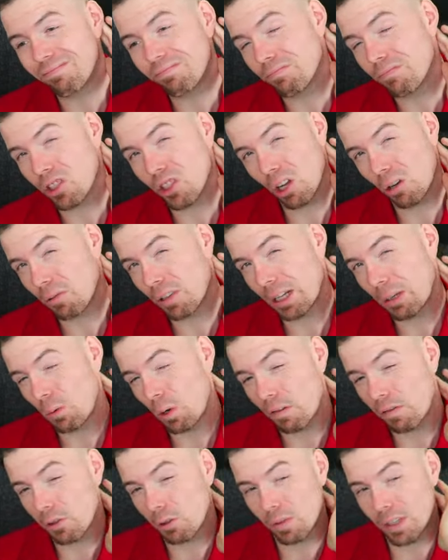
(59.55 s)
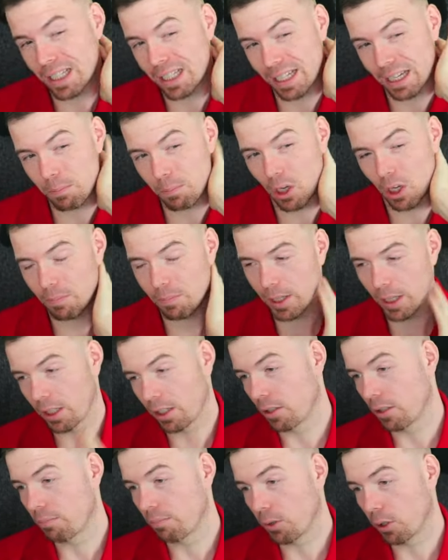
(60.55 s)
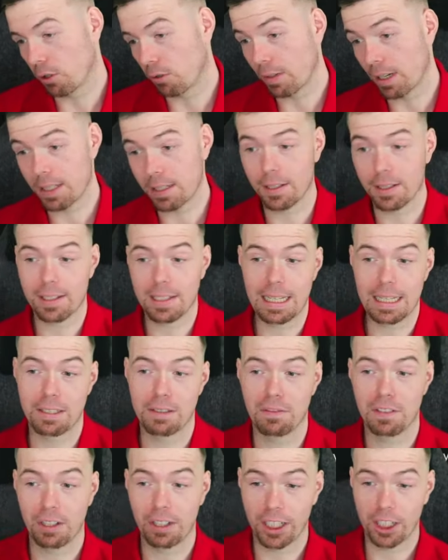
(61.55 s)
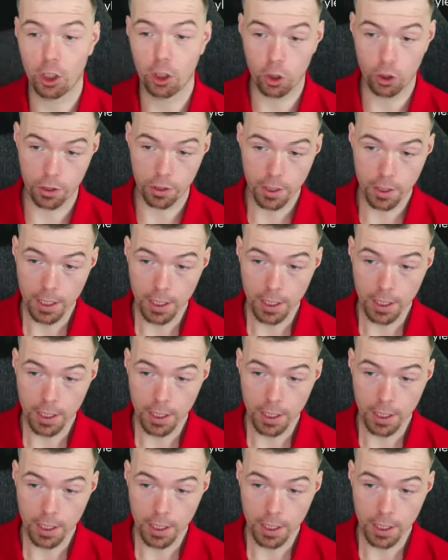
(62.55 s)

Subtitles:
it's not really worth the risk in my opinion, but the rest of the stats are very good.